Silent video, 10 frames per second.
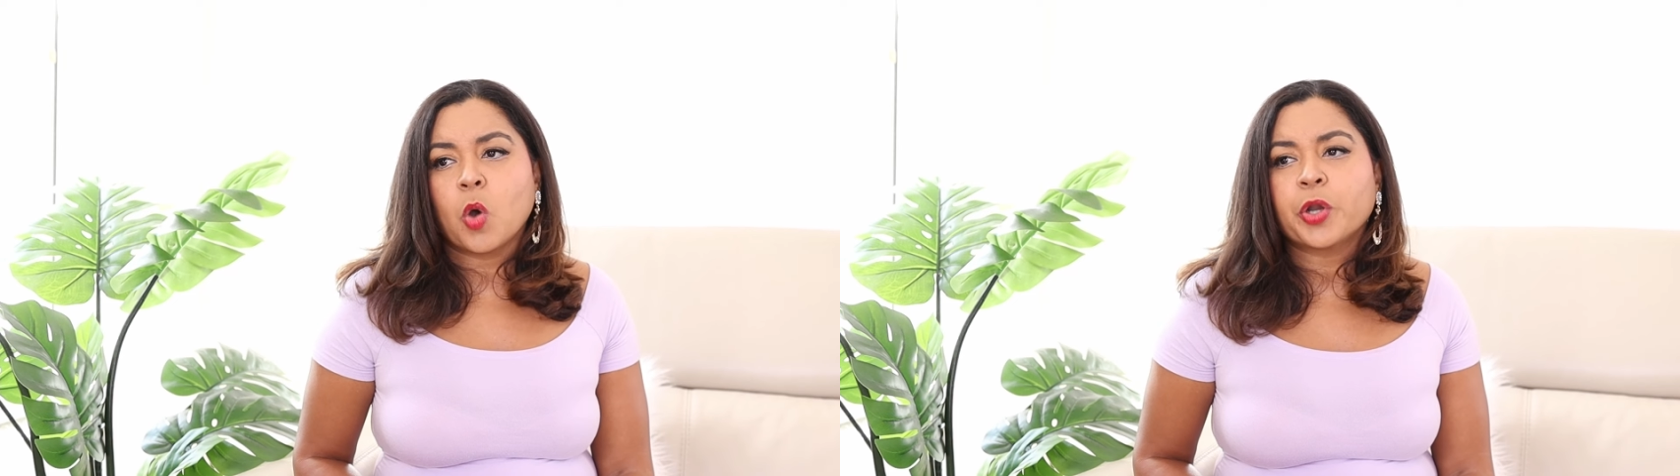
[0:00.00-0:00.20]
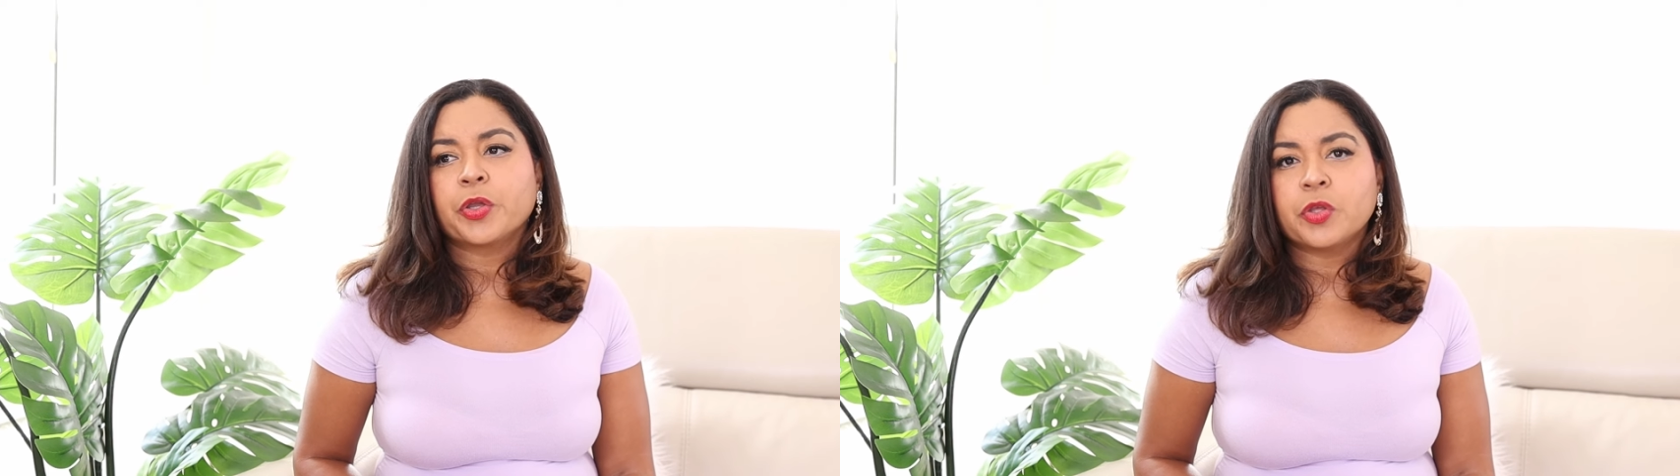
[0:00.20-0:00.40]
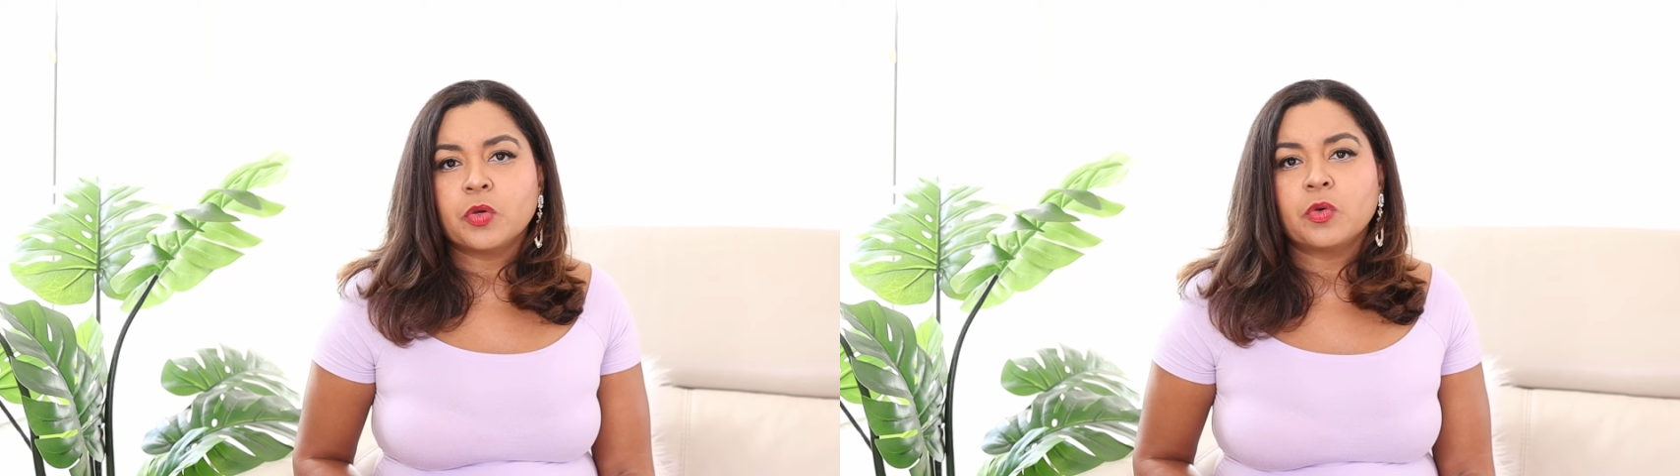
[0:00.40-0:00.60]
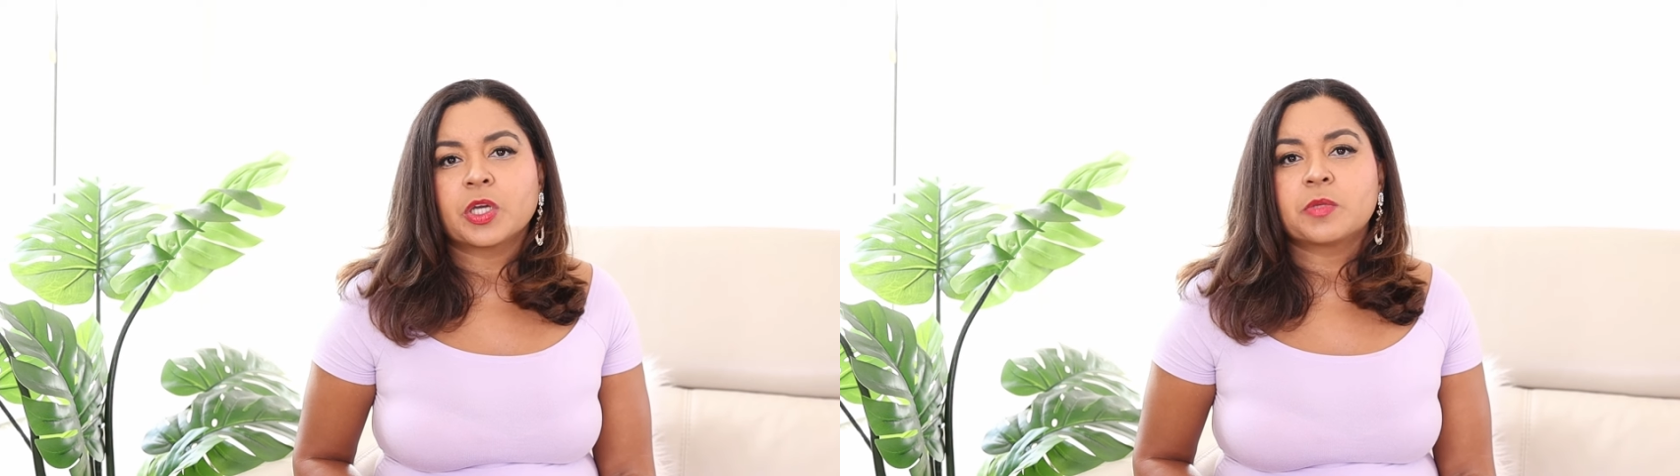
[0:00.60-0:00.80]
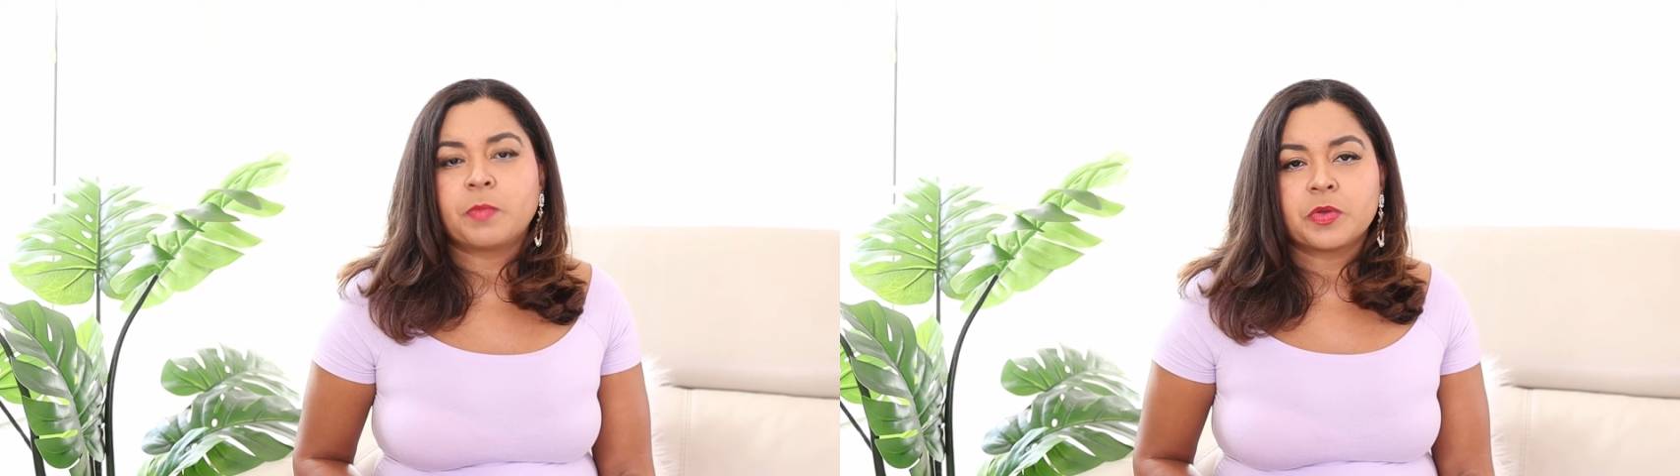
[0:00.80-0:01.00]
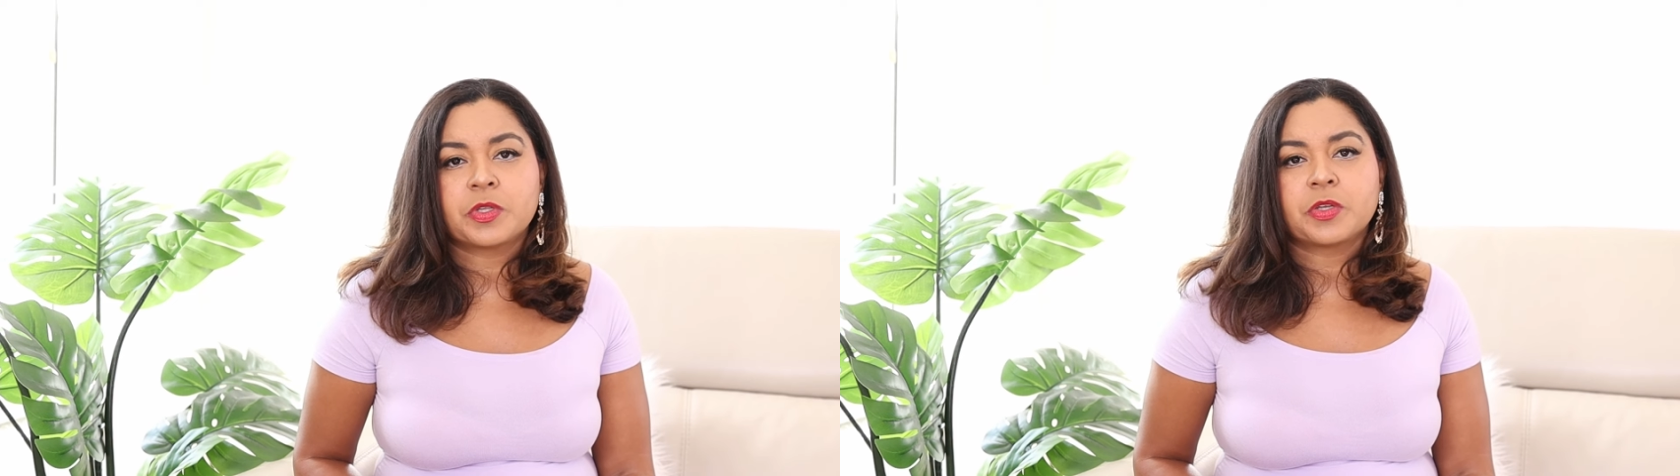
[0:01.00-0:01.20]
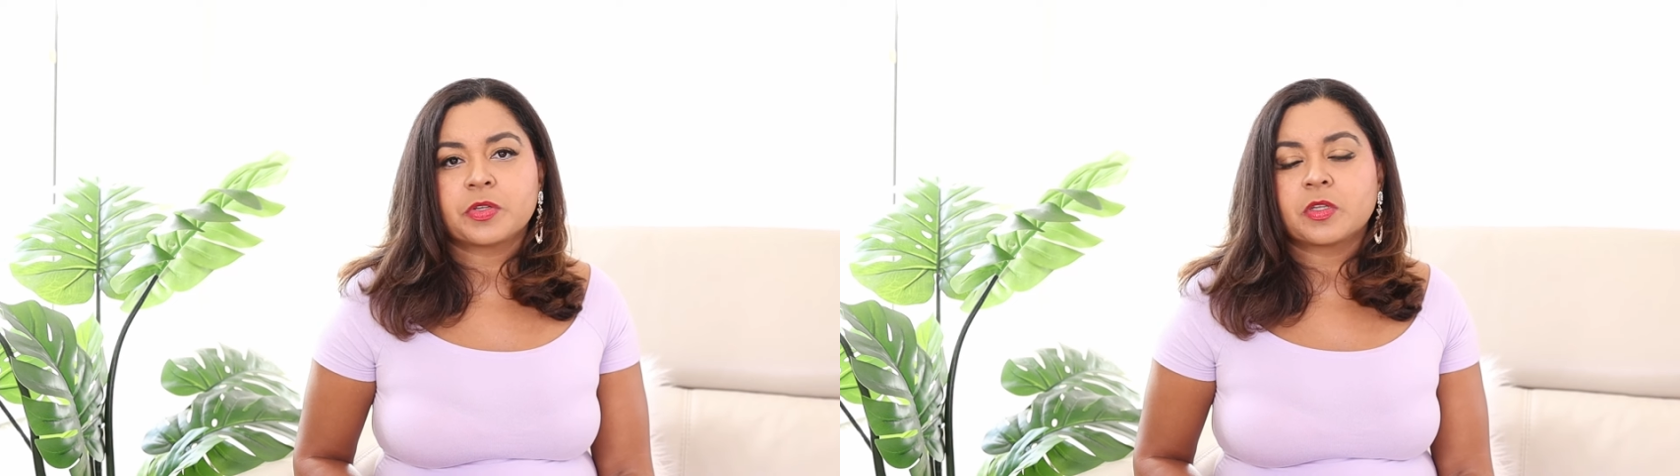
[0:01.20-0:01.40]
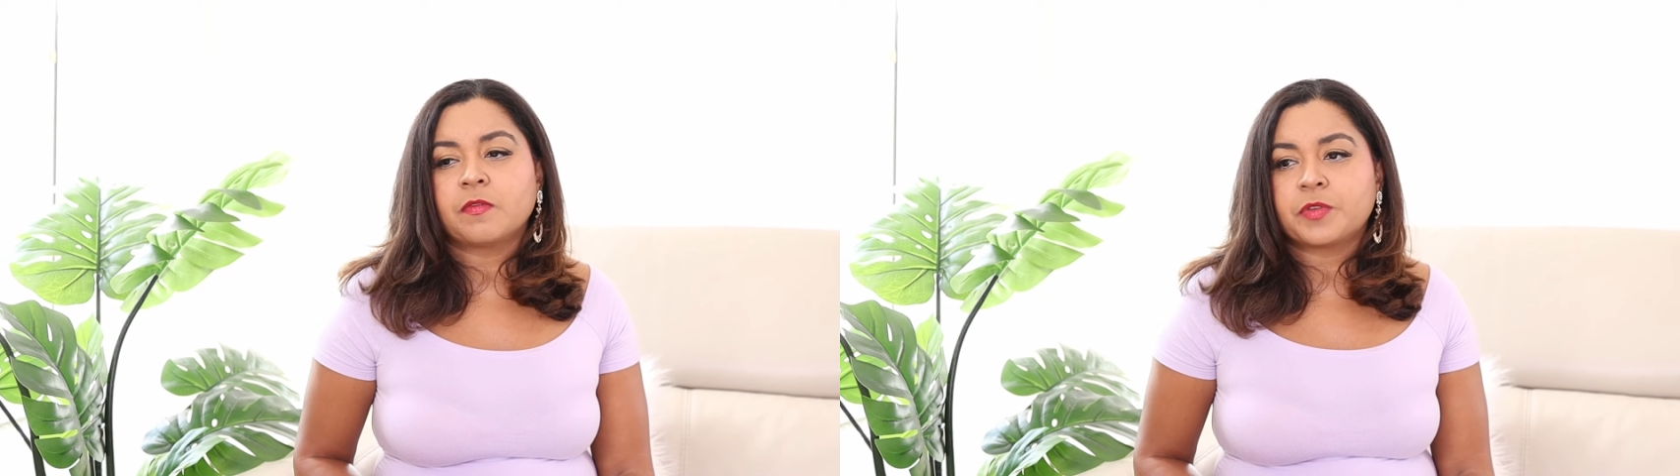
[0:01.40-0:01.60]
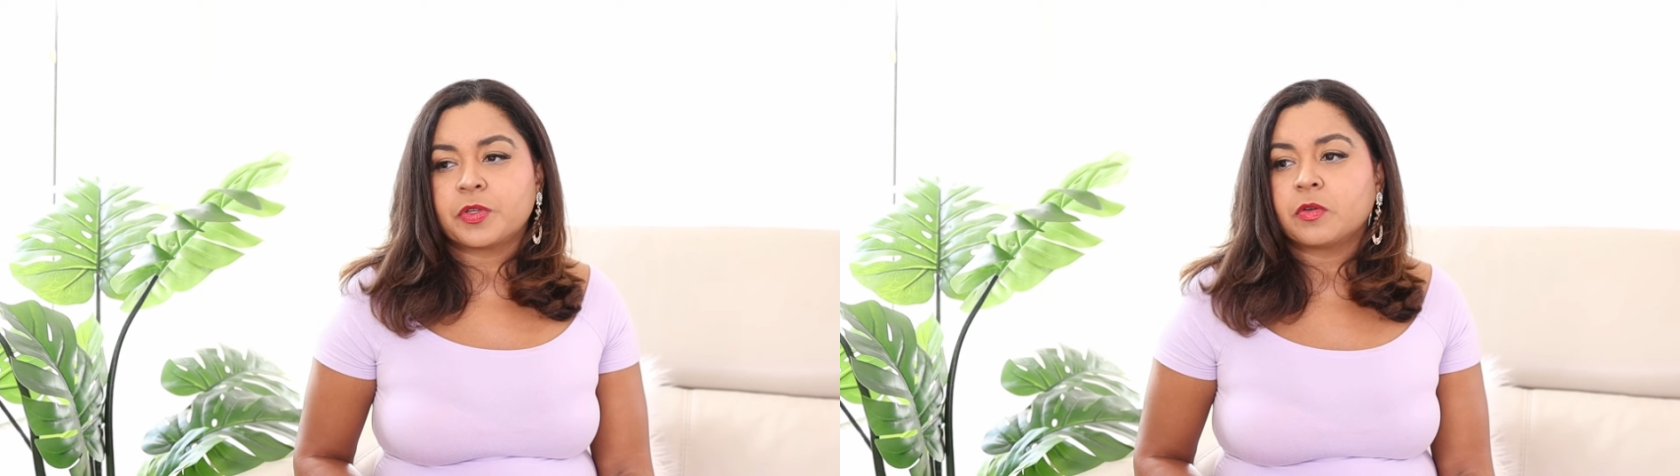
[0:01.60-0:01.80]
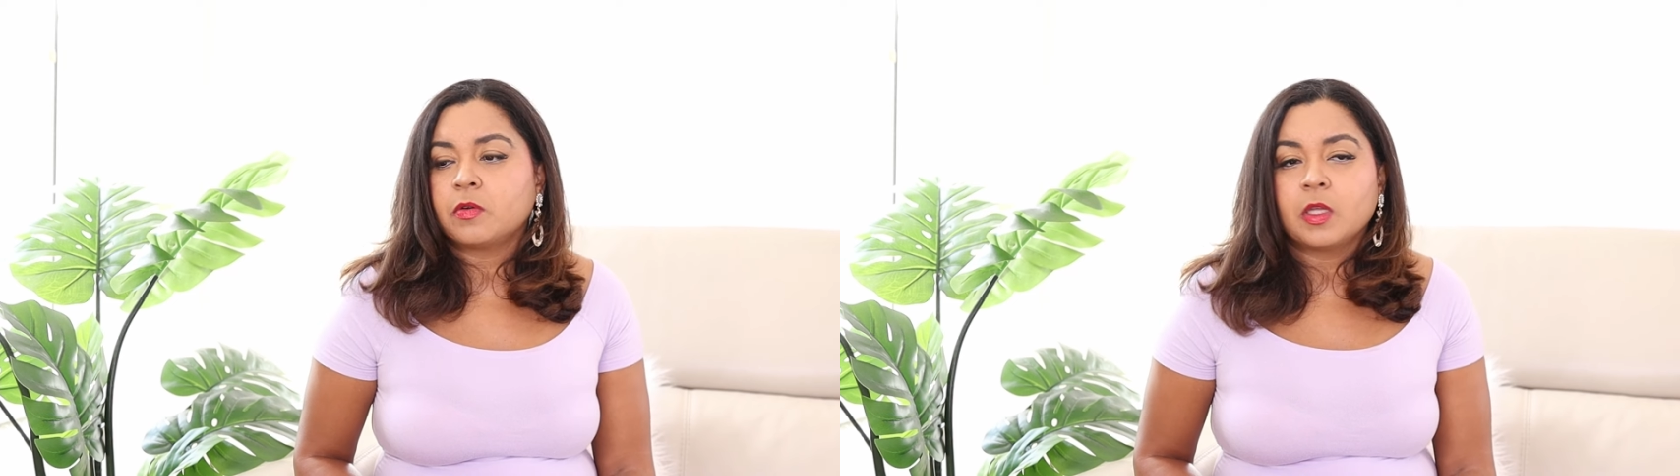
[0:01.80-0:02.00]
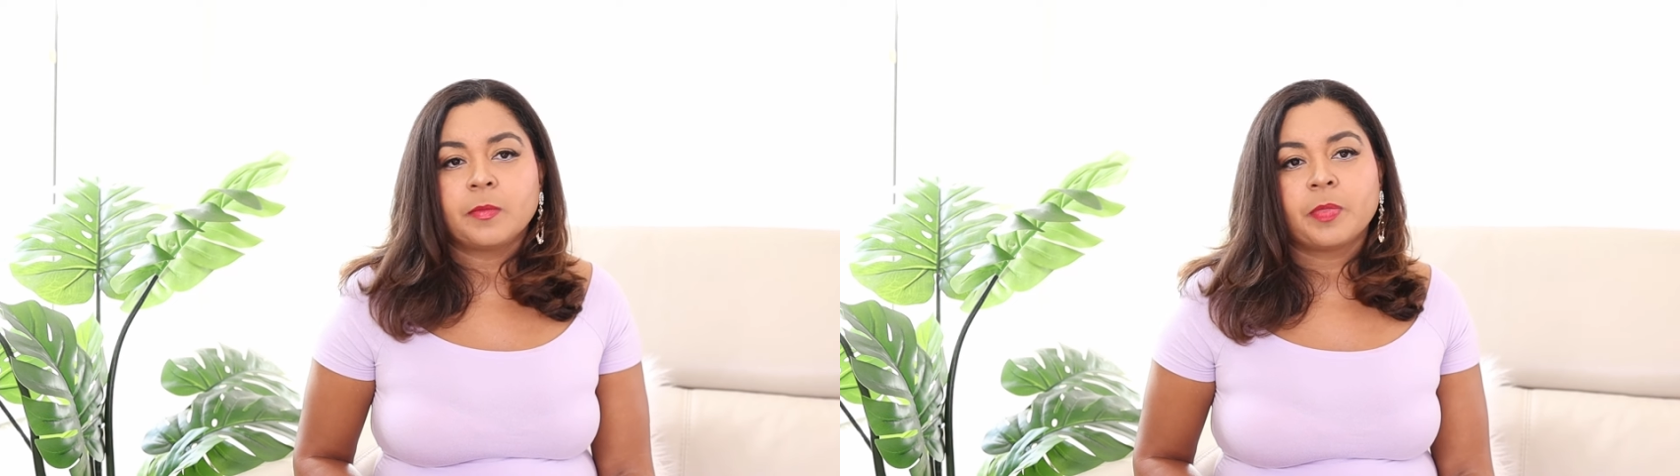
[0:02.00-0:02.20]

What are you exposing yourself to?